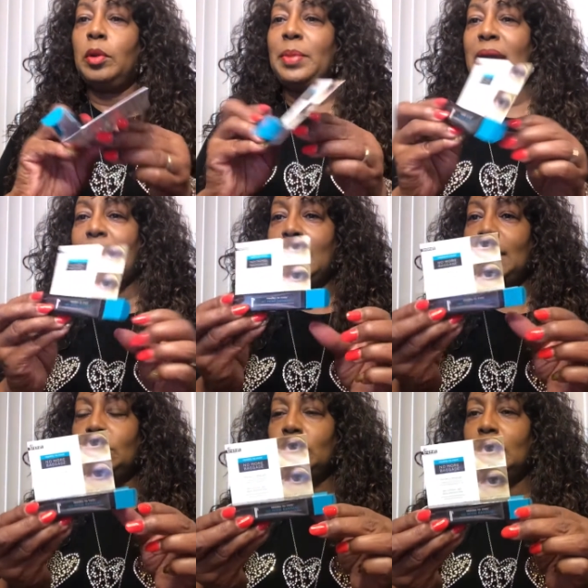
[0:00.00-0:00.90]

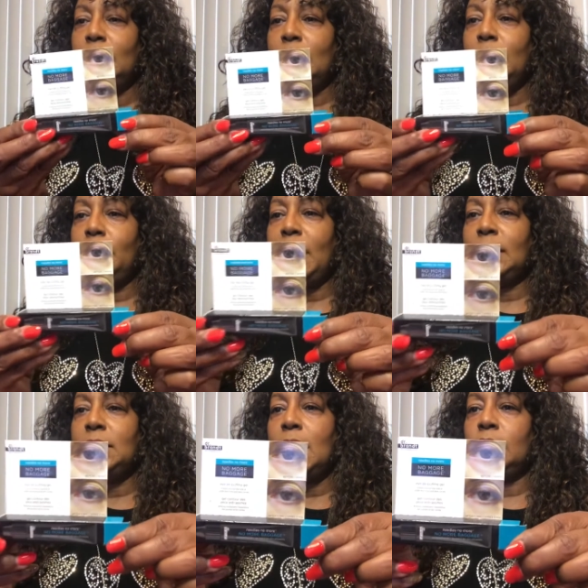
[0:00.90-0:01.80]
Baggage by
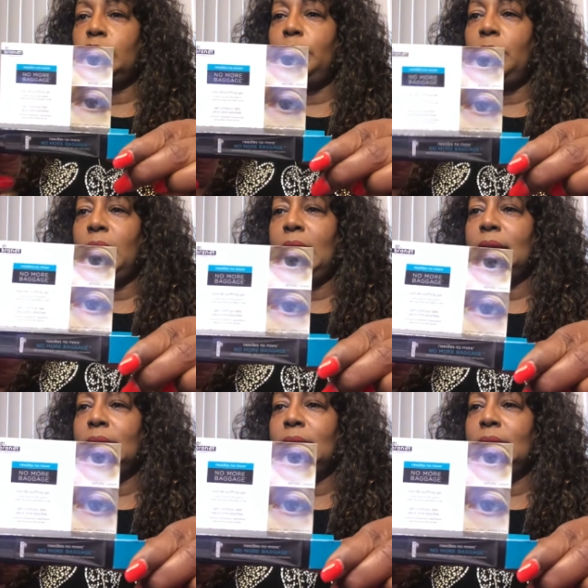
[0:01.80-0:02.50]
Dr. Brandt.